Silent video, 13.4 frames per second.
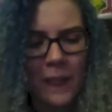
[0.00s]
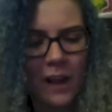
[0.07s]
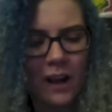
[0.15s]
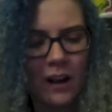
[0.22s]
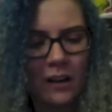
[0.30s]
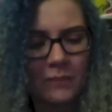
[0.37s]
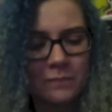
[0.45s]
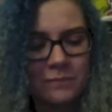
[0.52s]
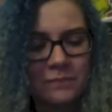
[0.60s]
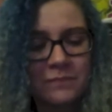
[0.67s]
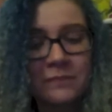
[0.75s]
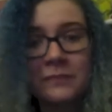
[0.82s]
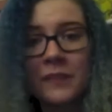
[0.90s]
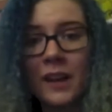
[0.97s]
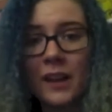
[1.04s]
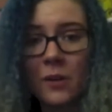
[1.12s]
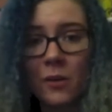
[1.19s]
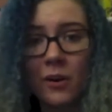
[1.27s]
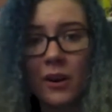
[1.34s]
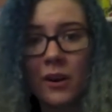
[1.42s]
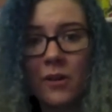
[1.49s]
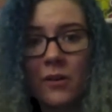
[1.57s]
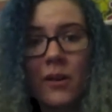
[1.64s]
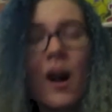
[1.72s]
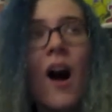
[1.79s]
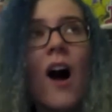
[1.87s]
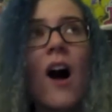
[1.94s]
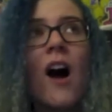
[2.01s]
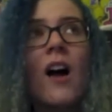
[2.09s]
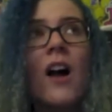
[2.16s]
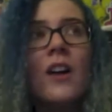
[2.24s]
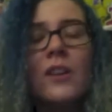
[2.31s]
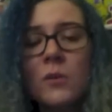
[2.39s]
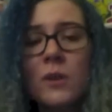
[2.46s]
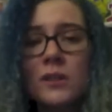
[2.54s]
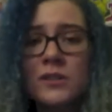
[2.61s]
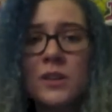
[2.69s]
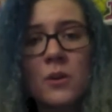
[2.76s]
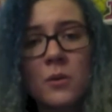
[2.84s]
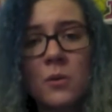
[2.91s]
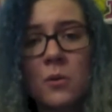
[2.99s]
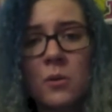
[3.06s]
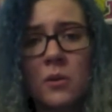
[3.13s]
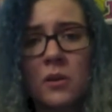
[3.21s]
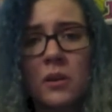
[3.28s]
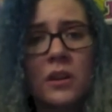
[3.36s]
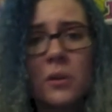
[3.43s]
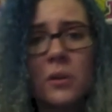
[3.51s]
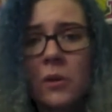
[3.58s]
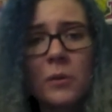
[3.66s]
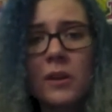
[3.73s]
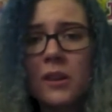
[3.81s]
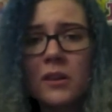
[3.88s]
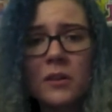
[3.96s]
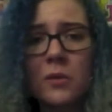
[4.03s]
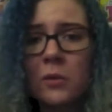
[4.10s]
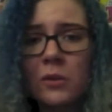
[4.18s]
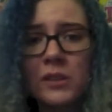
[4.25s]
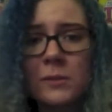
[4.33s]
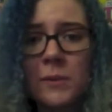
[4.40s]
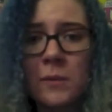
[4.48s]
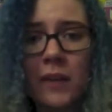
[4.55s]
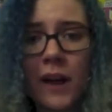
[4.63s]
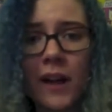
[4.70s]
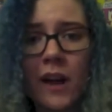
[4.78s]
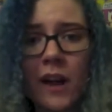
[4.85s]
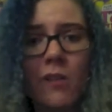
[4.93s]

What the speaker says: Hagoro, you are so cool. You are one of the coolest people I know.